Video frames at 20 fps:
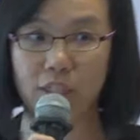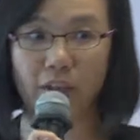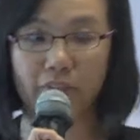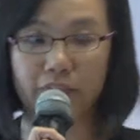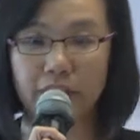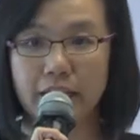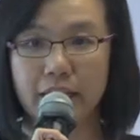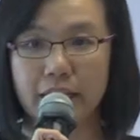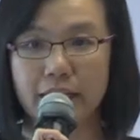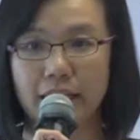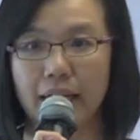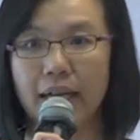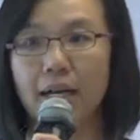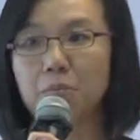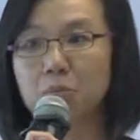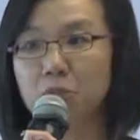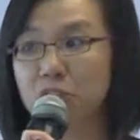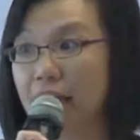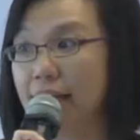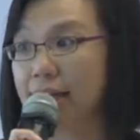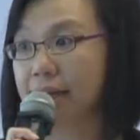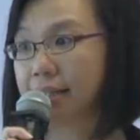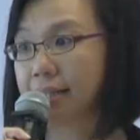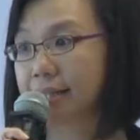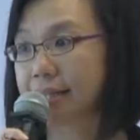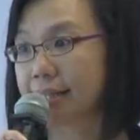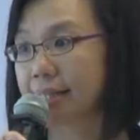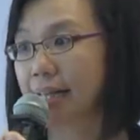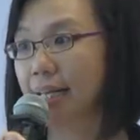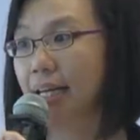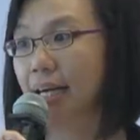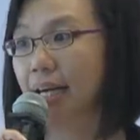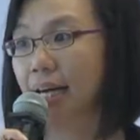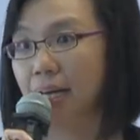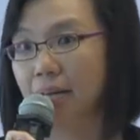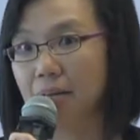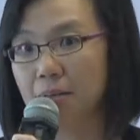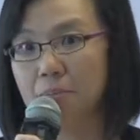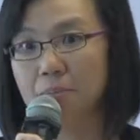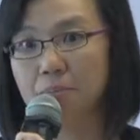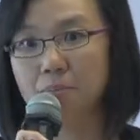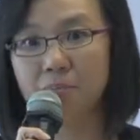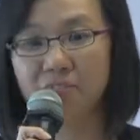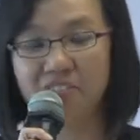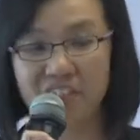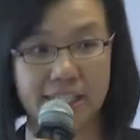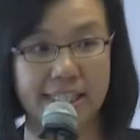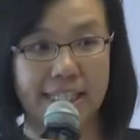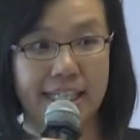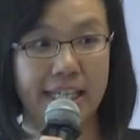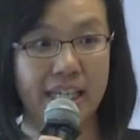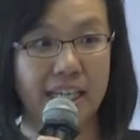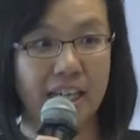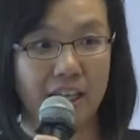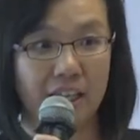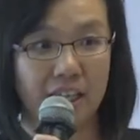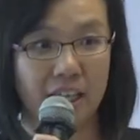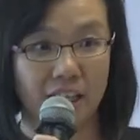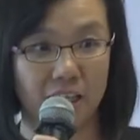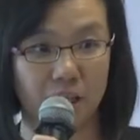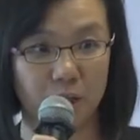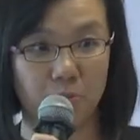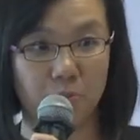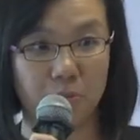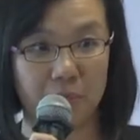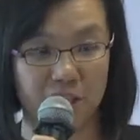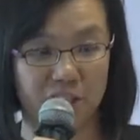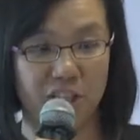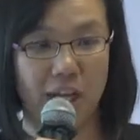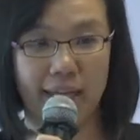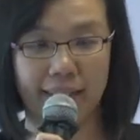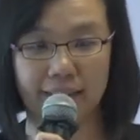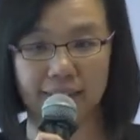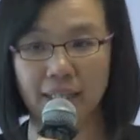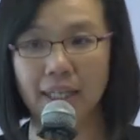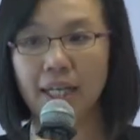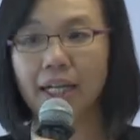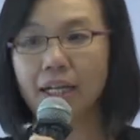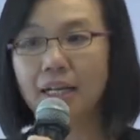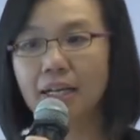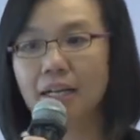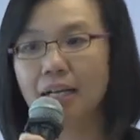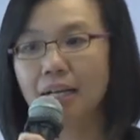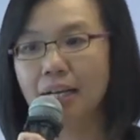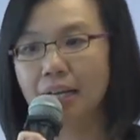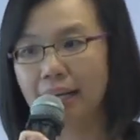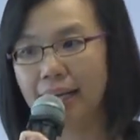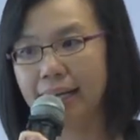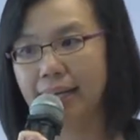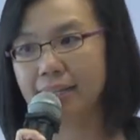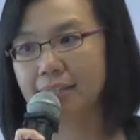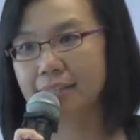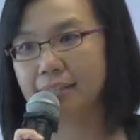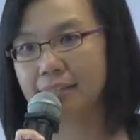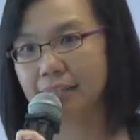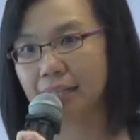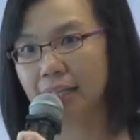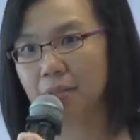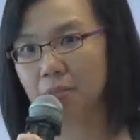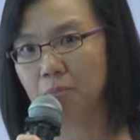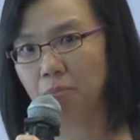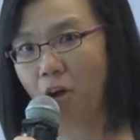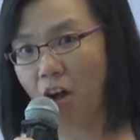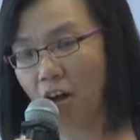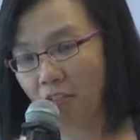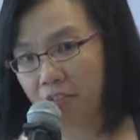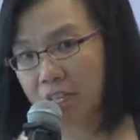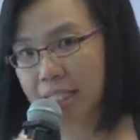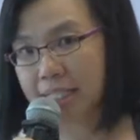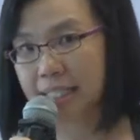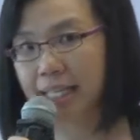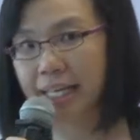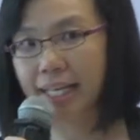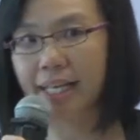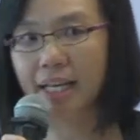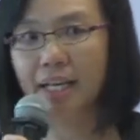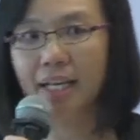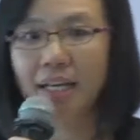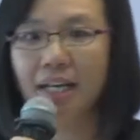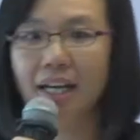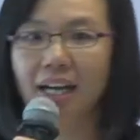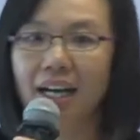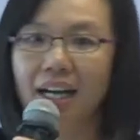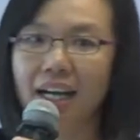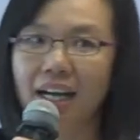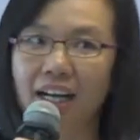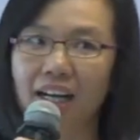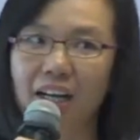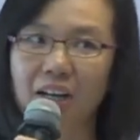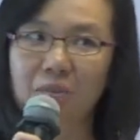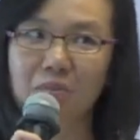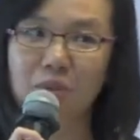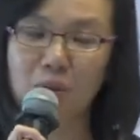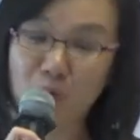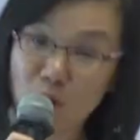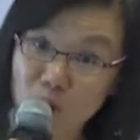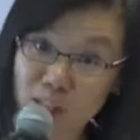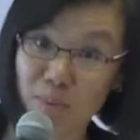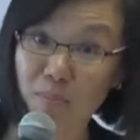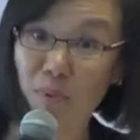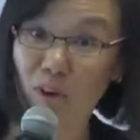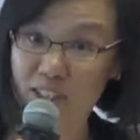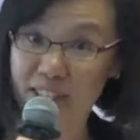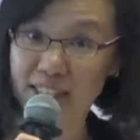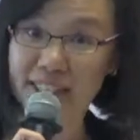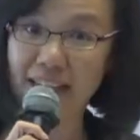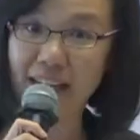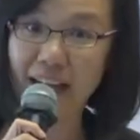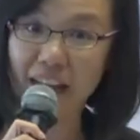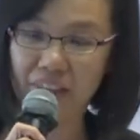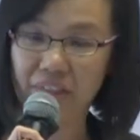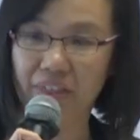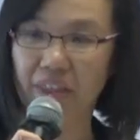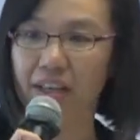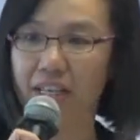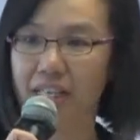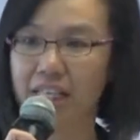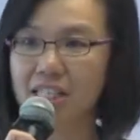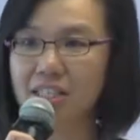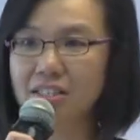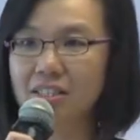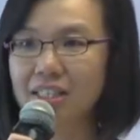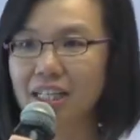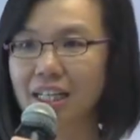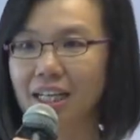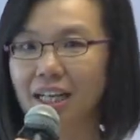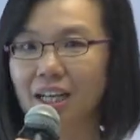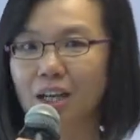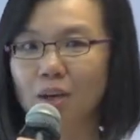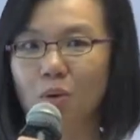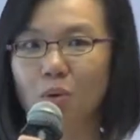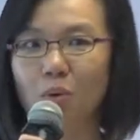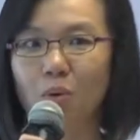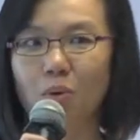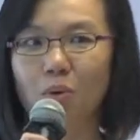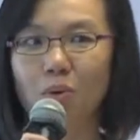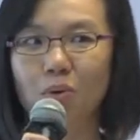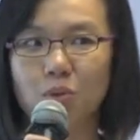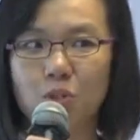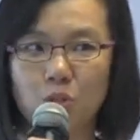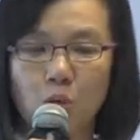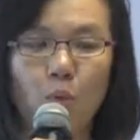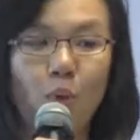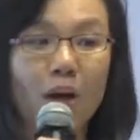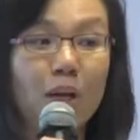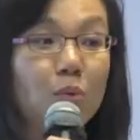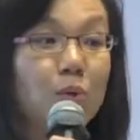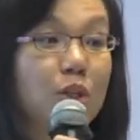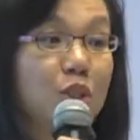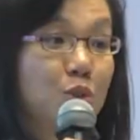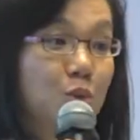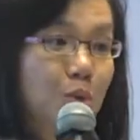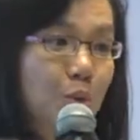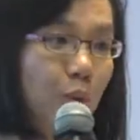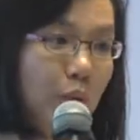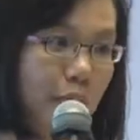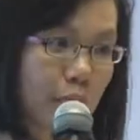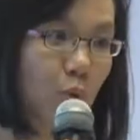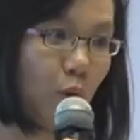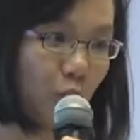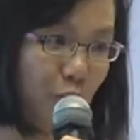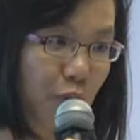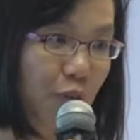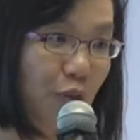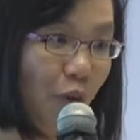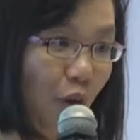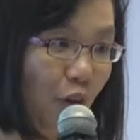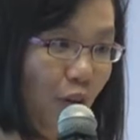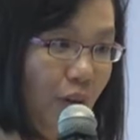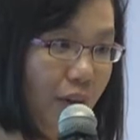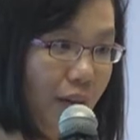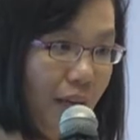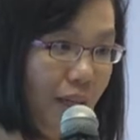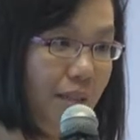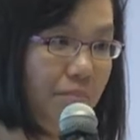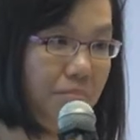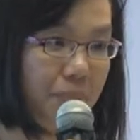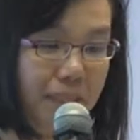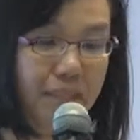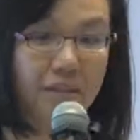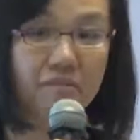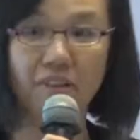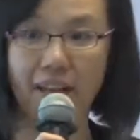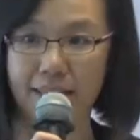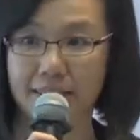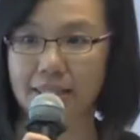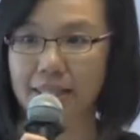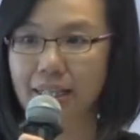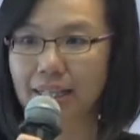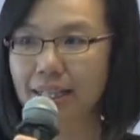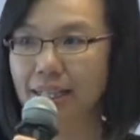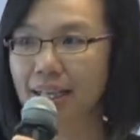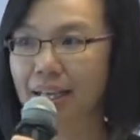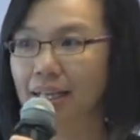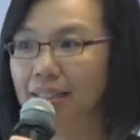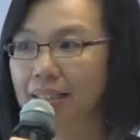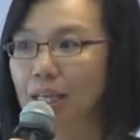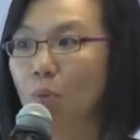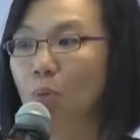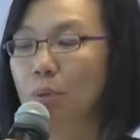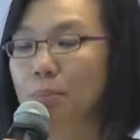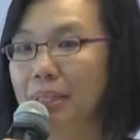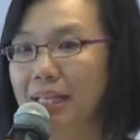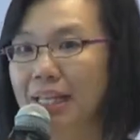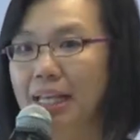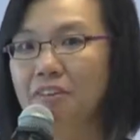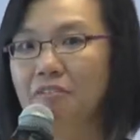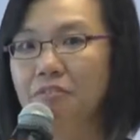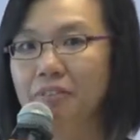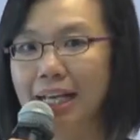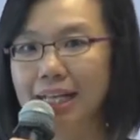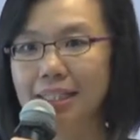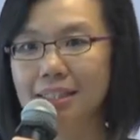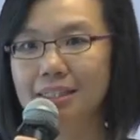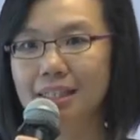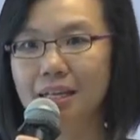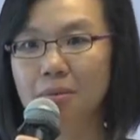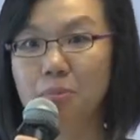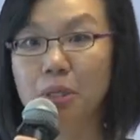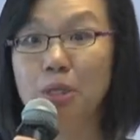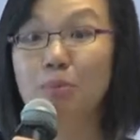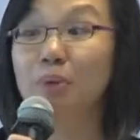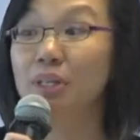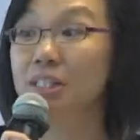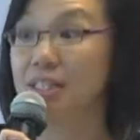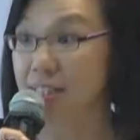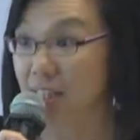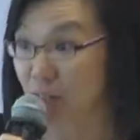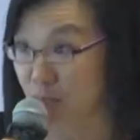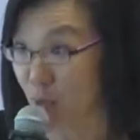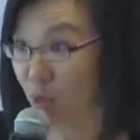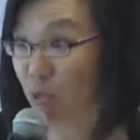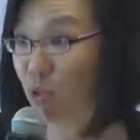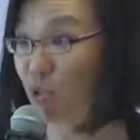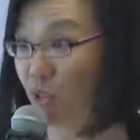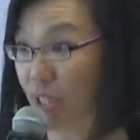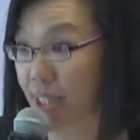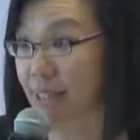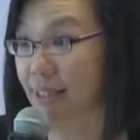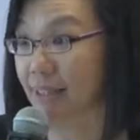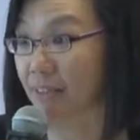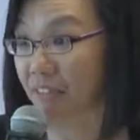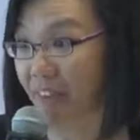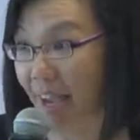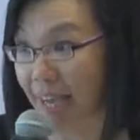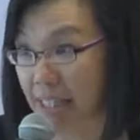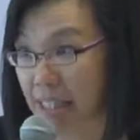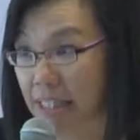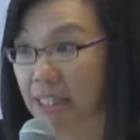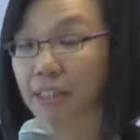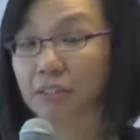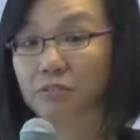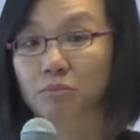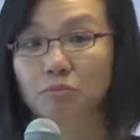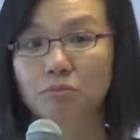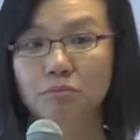of the Chinese VC in China. And obviously, the most important thing I think is, so what do we look for in investing? Now, we believe that people is the most critical factor.